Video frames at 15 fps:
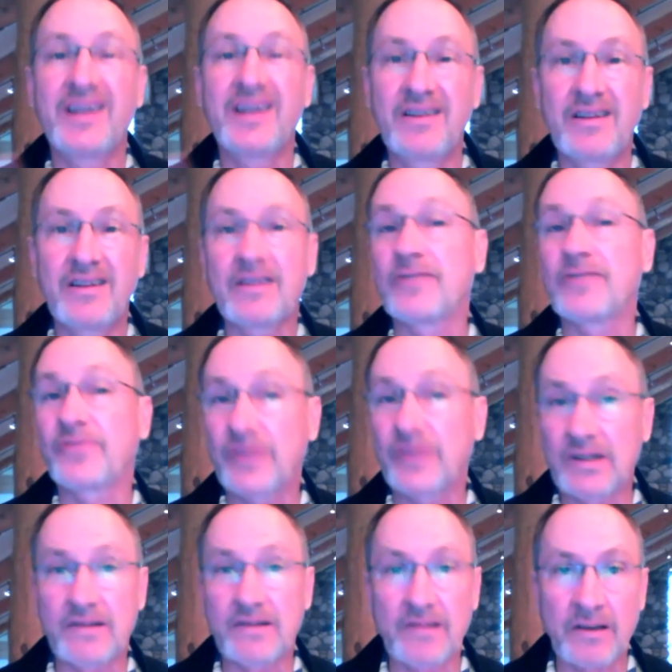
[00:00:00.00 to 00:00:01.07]
into the
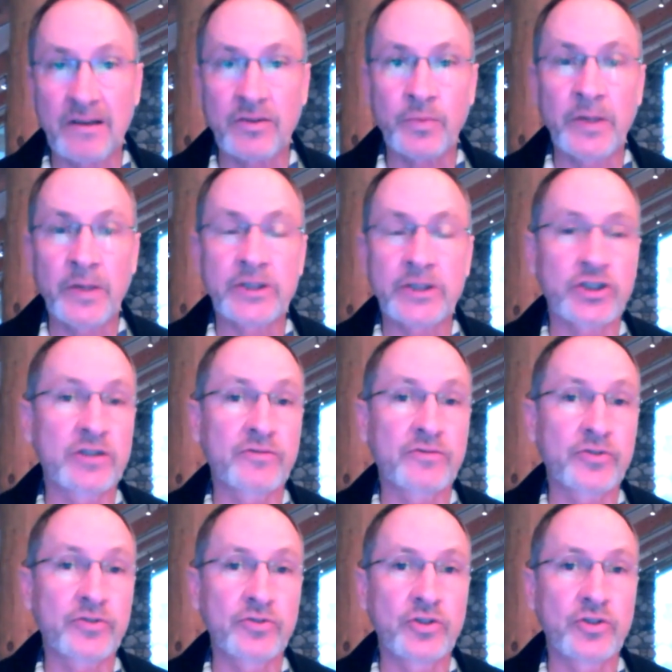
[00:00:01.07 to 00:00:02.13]
fullest expression of who